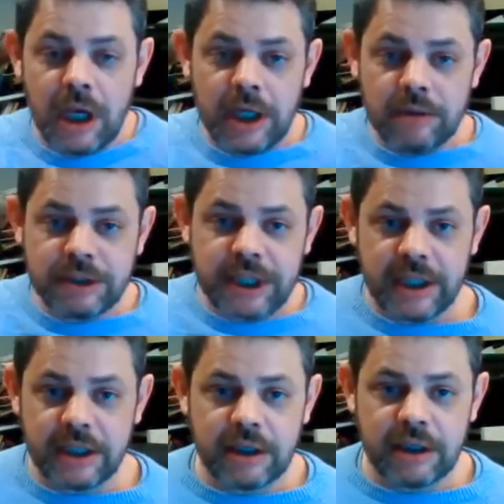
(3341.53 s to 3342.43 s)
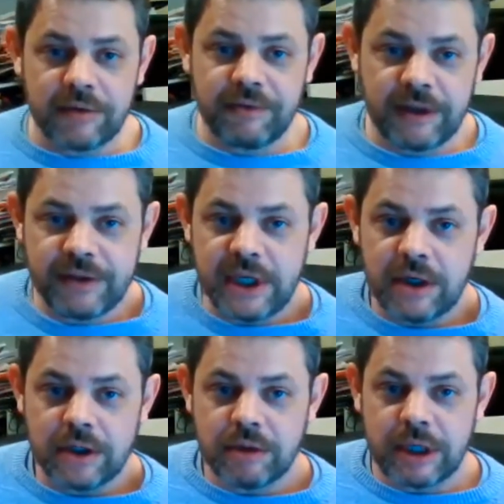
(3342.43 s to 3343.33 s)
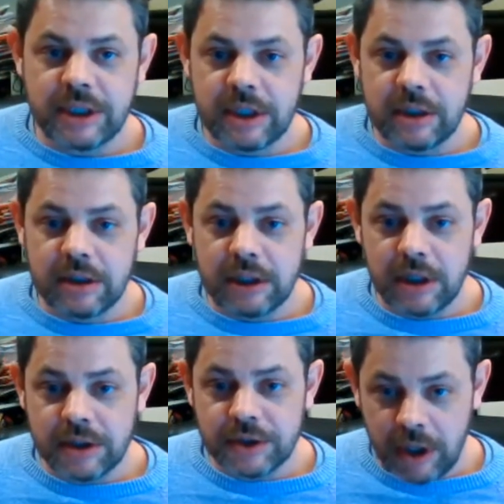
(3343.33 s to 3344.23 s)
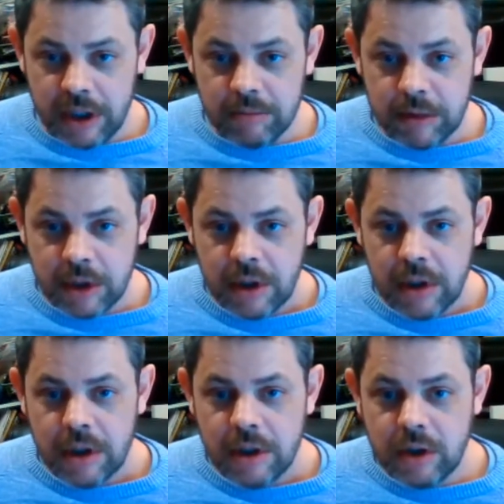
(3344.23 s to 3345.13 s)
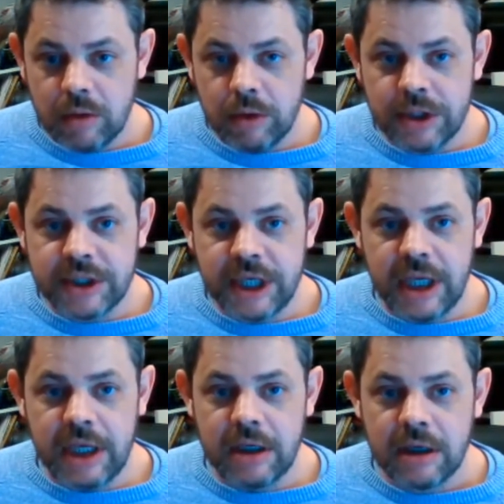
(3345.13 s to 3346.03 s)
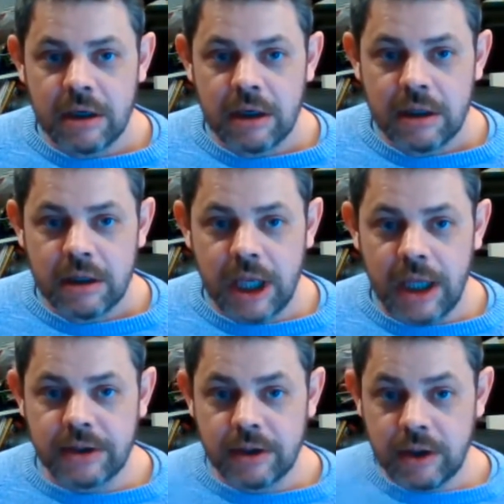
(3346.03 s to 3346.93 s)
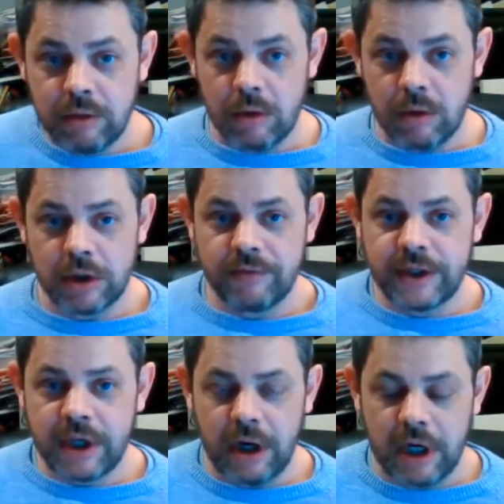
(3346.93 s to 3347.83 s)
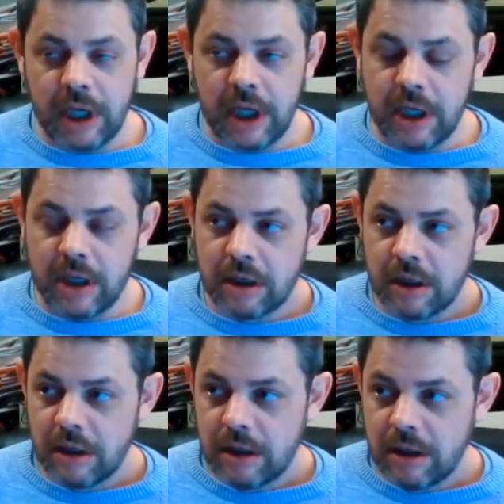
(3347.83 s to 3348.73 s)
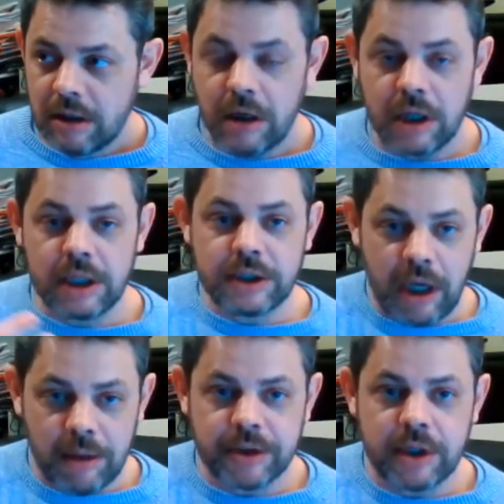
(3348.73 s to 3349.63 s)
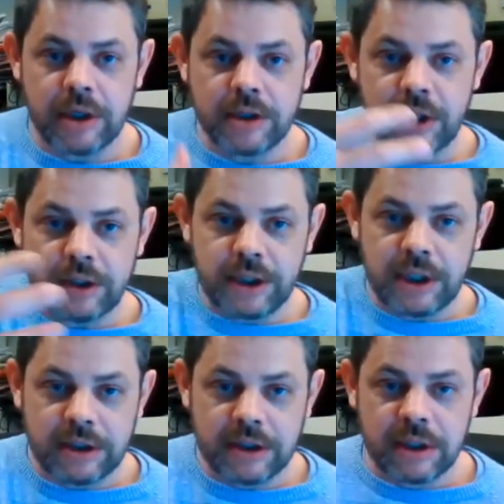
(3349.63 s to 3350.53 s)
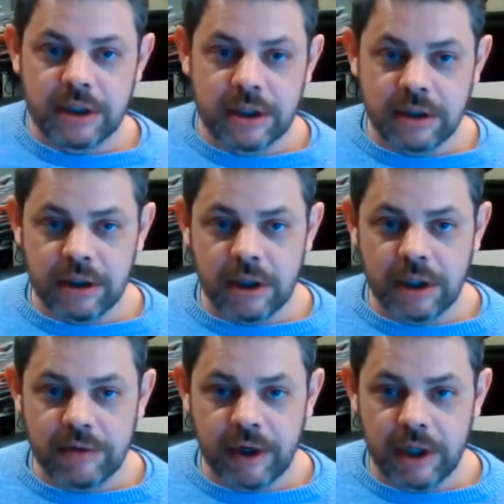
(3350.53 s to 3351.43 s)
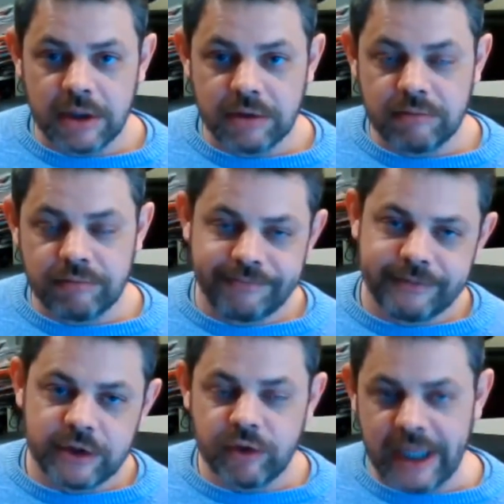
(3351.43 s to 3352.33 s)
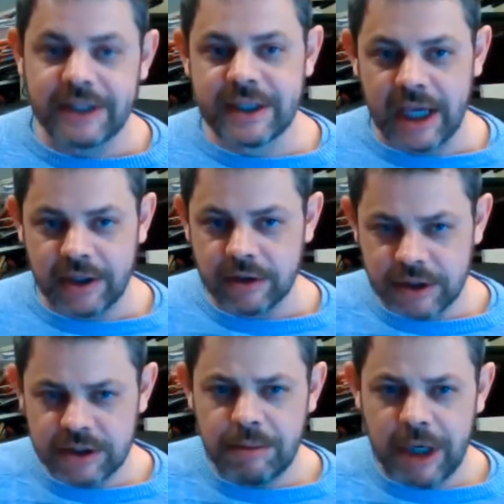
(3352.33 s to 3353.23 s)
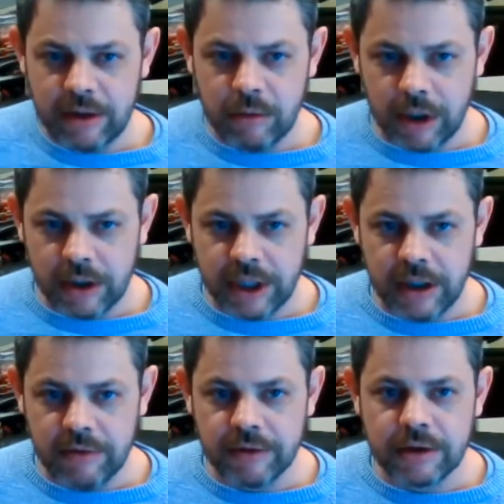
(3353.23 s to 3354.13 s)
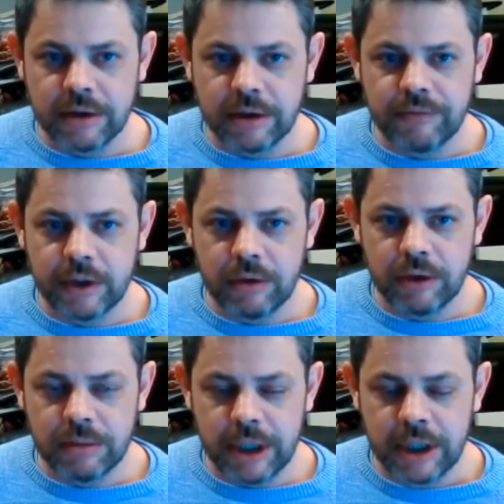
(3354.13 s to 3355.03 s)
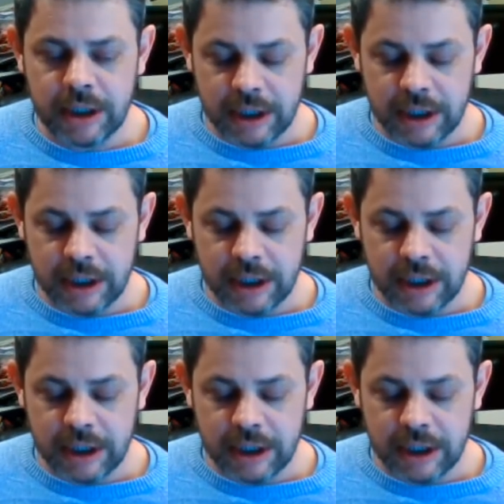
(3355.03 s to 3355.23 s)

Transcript: And I would say that, like, in 15 or 20 years' time, you will see that you were one of the early adopters, or the kind of early trendsetters. There's a better word there, if you know what I mean.